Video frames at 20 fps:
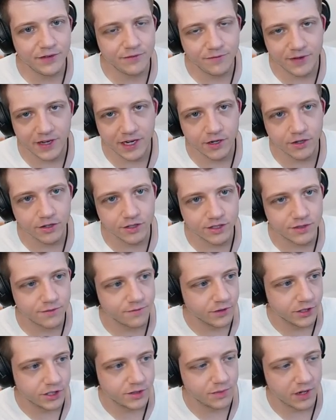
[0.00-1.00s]
figures
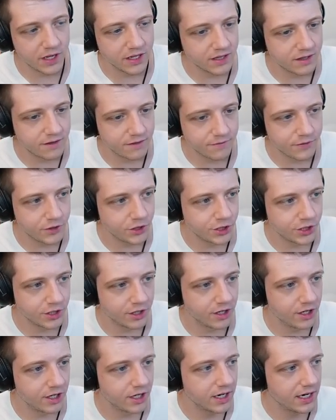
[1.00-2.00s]
first month for
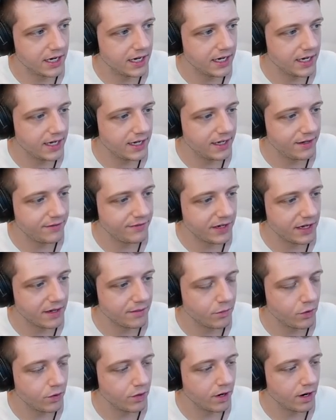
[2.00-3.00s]
sure, uh, if not
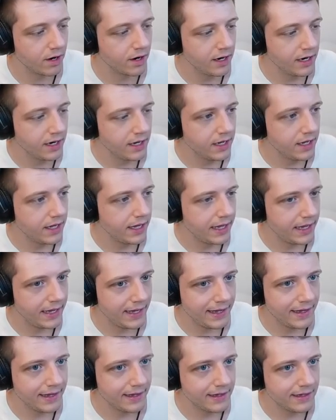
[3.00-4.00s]
more
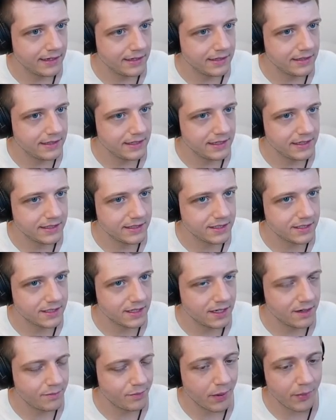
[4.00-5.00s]
and it's
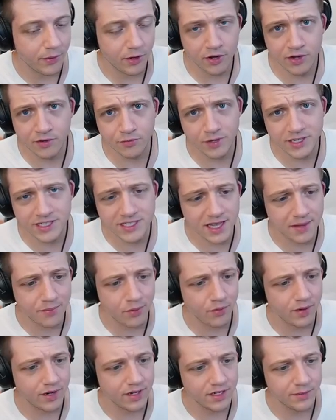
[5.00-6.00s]
uh, probably already reached that
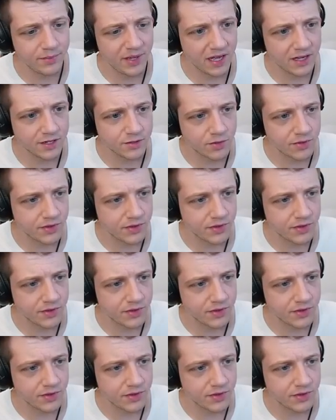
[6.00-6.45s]
point to be honest with